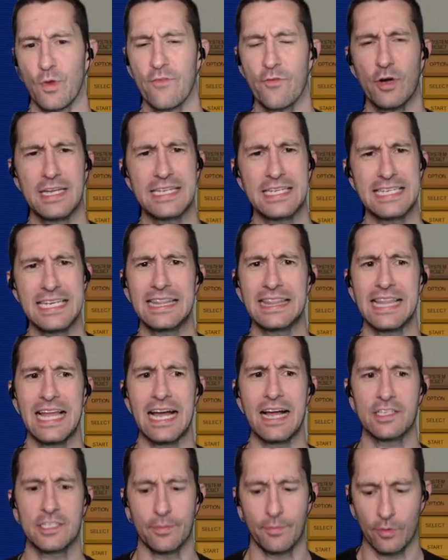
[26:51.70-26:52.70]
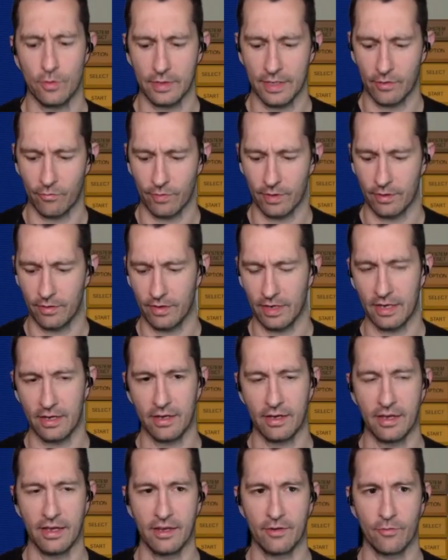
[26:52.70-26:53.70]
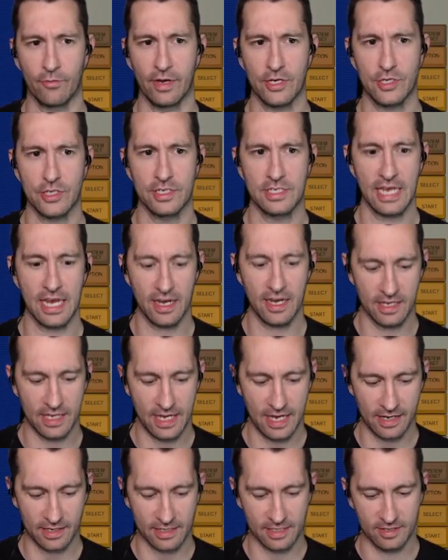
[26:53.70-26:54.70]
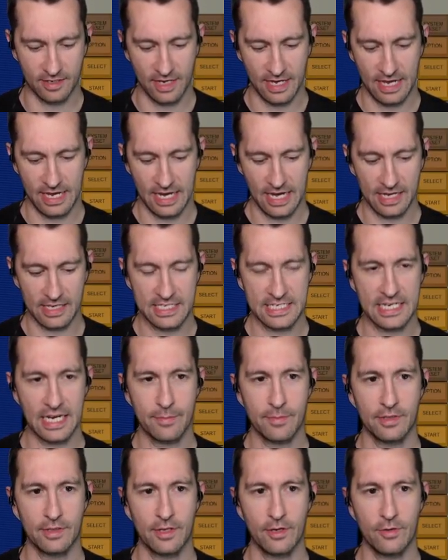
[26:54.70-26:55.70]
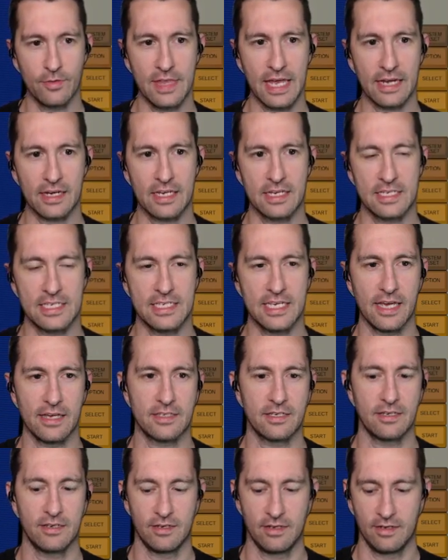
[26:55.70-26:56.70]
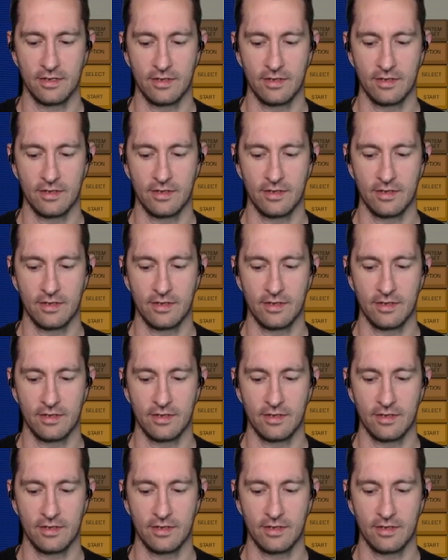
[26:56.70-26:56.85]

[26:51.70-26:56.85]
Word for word: We've already seen lots of Bowling iterations, and yes, it's time to load that cassette.